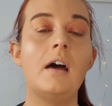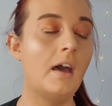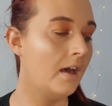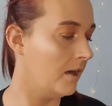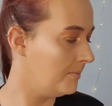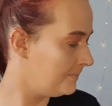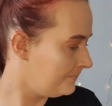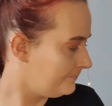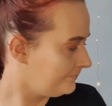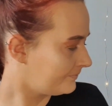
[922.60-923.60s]
I
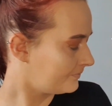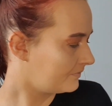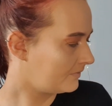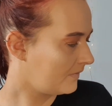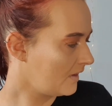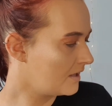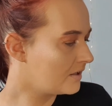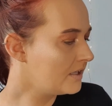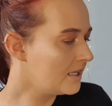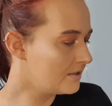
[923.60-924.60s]

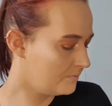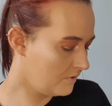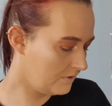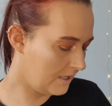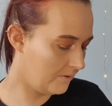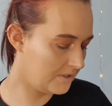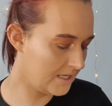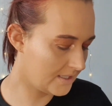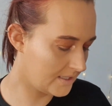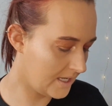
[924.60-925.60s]
don't think it's one I would
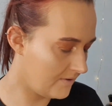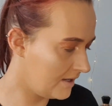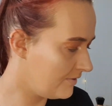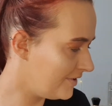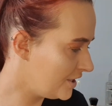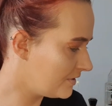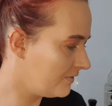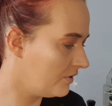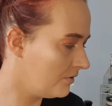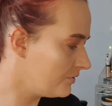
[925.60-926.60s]
necessarily reach
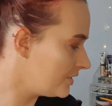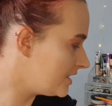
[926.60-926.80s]
for all the